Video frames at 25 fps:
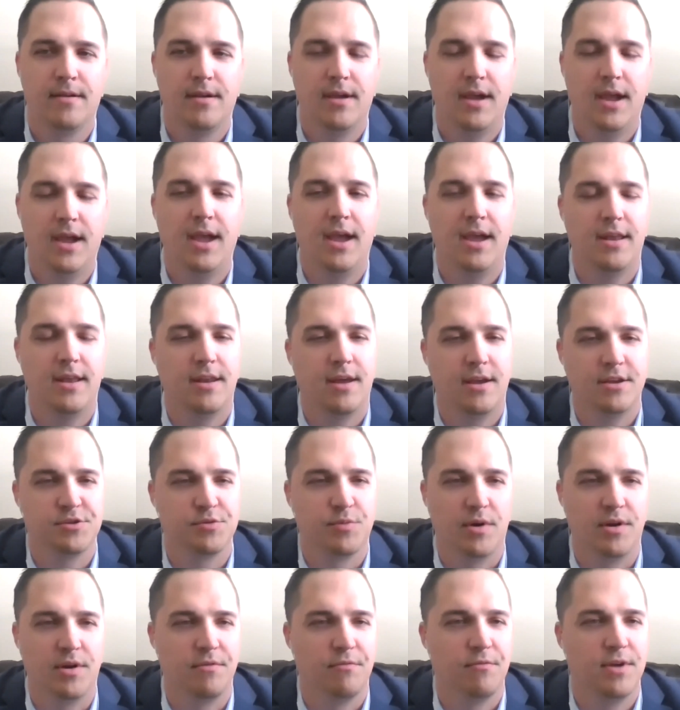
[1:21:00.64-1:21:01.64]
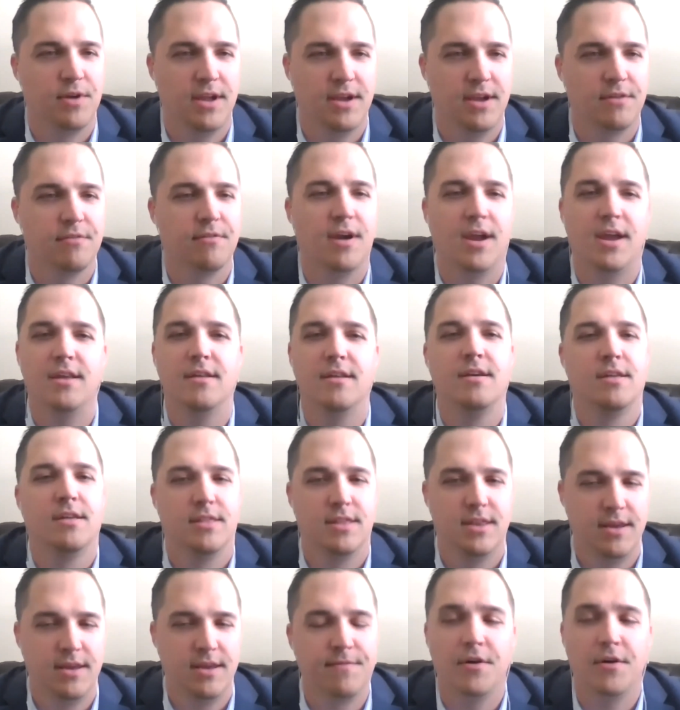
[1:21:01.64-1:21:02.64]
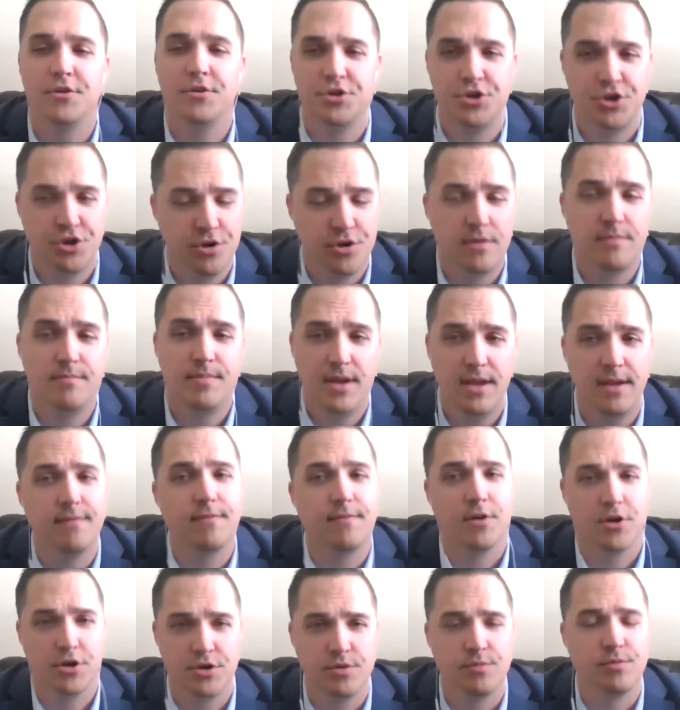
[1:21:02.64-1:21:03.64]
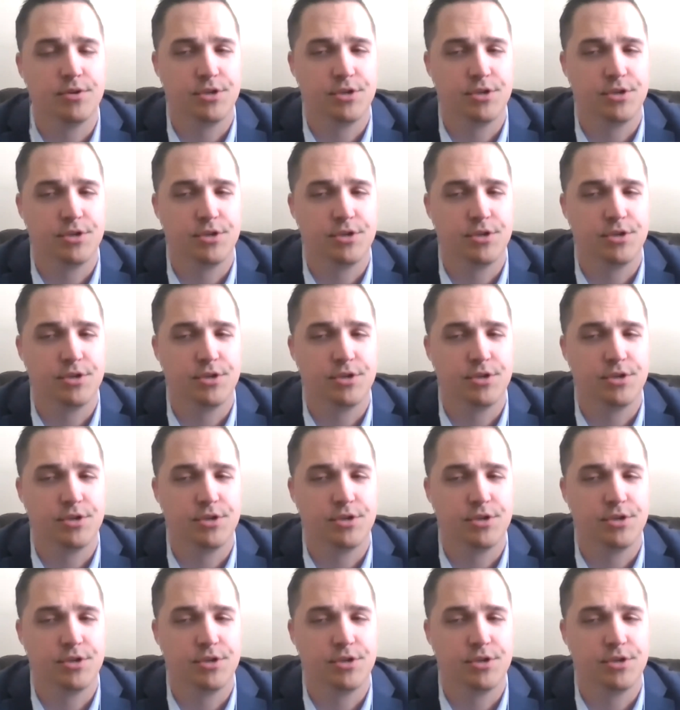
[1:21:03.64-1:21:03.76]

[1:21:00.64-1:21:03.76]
And I just want to reiterate, the default should be virtual